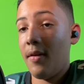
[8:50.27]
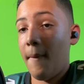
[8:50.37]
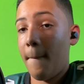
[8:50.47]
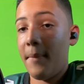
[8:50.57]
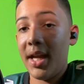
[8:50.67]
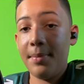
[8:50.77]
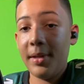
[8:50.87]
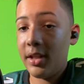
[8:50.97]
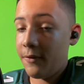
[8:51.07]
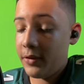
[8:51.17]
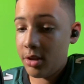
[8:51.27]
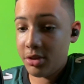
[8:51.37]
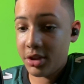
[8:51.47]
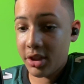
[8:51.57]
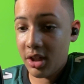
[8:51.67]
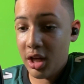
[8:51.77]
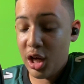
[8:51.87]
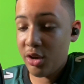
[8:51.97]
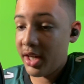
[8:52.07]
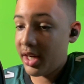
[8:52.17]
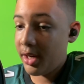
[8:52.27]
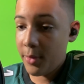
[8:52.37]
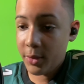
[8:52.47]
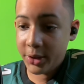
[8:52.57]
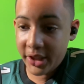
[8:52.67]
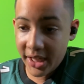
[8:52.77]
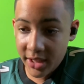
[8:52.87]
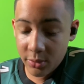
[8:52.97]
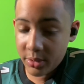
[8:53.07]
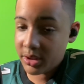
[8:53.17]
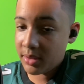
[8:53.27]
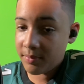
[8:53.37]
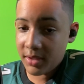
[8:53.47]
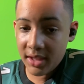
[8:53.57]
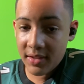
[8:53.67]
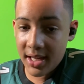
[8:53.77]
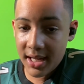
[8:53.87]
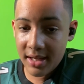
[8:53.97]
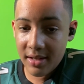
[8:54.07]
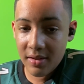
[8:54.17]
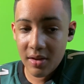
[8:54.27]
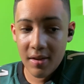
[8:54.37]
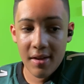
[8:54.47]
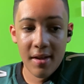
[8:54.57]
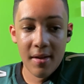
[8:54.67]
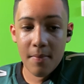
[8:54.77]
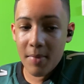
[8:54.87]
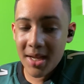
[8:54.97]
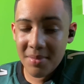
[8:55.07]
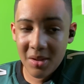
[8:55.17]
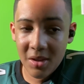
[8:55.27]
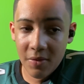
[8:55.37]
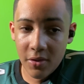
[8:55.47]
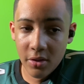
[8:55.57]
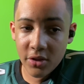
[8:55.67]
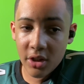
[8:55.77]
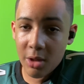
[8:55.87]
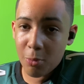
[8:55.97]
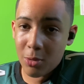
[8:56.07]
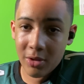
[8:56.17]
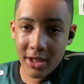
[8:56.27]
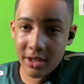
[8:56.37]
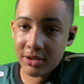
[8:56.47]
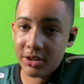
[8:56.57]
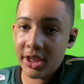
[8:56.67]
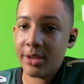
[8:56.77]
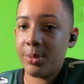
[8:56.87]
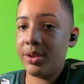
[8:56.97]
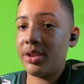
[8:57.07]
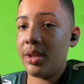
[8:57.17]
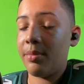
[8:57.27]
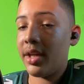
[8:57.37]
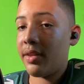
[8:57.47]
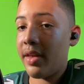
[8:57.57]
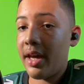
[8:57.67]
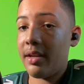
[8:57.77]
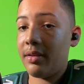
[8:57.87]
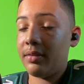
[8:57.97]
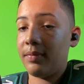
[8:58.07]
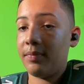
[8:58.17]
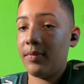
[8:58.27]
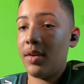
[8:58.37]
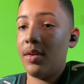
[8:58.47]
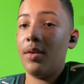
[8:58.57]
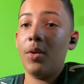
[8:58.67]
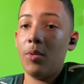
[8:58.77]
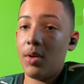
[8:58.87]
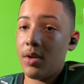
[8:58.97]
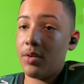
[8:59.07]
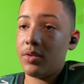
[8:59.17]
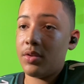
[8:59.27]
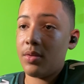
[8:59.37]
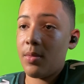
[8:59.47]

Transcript: Maybe in the future I'll get another chance with something like that. Maybe in the future I won't get a chance with something like that. Who knows?